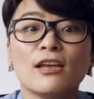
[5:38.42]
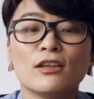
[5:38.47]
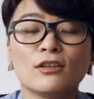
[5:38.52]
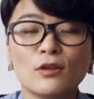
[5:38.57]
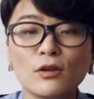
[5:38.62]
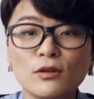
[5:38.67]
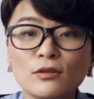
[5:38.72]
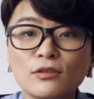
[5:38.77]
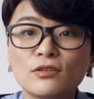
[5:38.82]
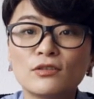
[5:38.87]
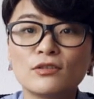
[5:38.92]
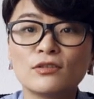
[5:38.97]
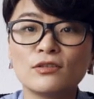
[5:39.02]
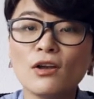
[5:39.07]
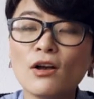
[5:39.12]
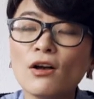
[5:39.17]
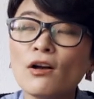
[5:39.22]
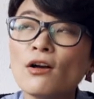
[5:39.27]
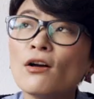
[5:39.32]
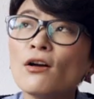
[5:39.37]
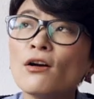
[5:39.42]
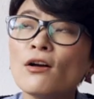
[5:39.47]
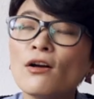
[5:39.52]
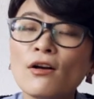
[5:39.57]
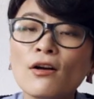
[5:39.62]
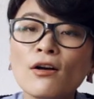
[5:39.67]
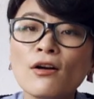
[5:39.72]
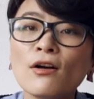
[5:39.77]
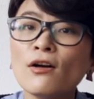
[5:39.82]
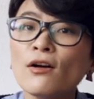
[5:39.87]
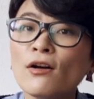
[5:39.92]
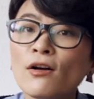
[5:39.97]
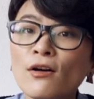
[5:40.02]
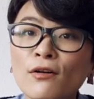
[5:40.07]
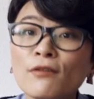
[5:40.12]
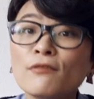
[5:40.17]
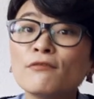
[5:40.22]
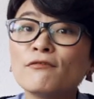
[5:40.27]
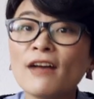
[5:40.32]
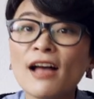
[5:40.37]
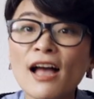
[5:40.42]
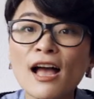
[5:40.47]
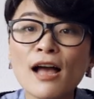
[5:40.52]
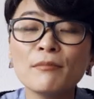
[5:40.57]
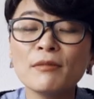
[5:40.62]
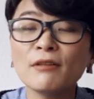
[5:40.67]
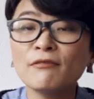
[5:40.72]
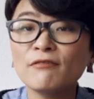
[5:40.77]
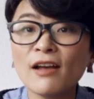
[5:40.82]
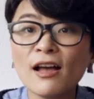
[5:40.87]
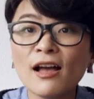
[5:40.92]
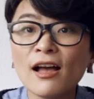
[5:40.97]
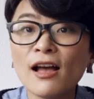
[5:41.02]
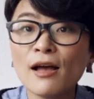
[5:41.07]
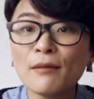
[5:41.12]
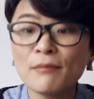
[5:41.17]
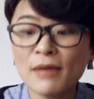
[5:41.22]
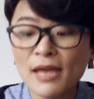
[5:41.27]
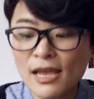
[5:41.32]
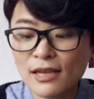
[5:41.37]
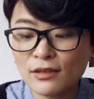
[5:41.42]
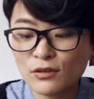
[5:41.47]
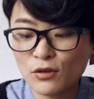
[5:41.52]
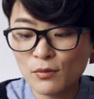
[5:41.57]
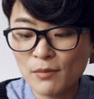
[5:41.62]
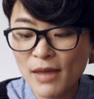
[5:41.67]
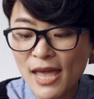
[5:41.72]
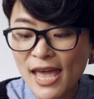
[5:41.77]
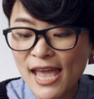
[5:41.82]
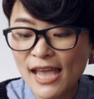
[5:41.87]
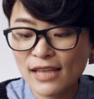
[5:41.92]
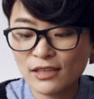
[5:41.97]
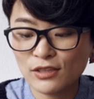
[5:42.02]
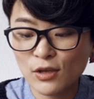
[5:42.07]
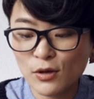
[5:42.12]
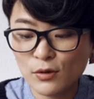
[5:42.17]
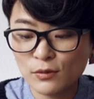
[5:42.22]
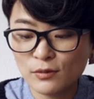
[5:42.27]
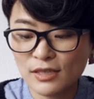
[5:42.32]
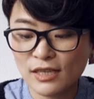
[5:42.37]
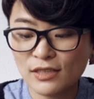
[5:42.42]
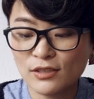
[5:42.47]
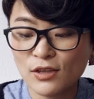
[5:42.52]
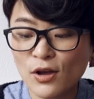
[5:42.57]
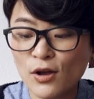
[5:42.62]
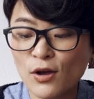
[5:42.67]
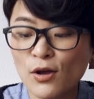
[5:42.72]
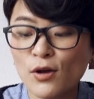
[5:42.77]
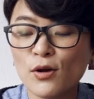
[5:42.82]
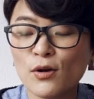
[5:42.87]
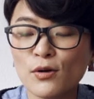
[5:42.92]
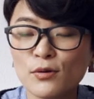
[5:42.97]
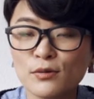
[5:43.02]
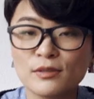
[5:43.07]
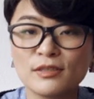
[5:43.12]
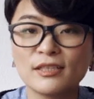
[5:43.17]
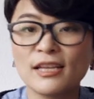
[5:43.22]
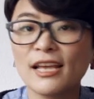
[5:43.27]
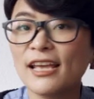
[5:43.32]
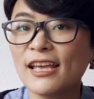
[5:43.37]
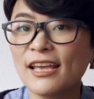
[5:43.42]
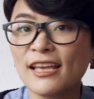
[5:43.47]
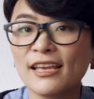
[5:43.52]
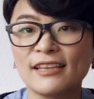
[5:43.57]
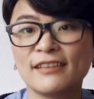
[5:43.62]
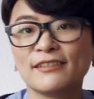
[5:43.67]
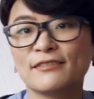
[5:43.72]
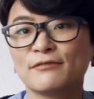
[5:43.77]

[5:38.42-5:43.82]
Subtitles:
Do, sol, fa, me, do, me, do, te, do, te.